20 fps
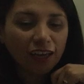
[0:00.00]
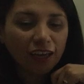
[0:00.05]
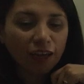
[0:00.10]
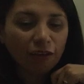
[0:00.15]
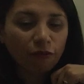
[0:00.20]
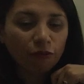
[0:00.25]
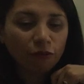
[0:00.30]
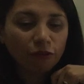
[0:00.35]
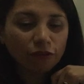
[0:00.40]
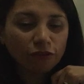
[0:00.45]

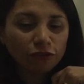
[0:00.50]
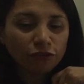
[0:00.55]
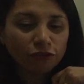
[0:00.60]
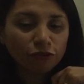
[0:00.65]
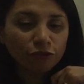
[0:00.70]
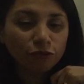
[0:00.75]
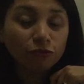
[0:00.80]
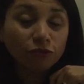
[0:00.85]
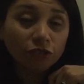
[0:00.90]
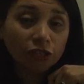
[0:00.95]
it was
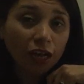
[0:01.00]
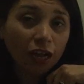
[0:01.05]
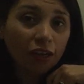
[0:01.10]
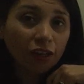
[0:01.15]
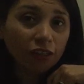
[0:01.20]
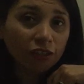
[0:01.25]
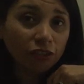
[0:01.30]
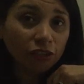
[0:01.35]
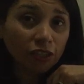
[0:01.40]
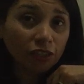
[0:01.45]
too
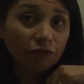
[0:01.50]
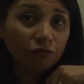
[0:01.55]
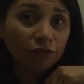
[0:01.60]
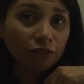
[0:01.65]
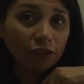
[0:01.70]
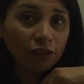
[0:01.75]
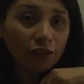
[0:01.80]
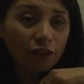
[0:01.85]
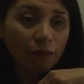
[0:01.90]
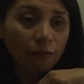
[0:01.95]
challenging
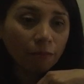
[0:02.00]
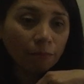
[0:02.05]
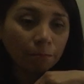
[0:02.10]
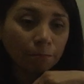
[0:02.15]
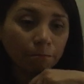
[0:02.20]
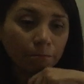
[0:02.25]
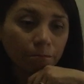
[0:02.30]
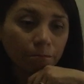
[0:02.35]
for them.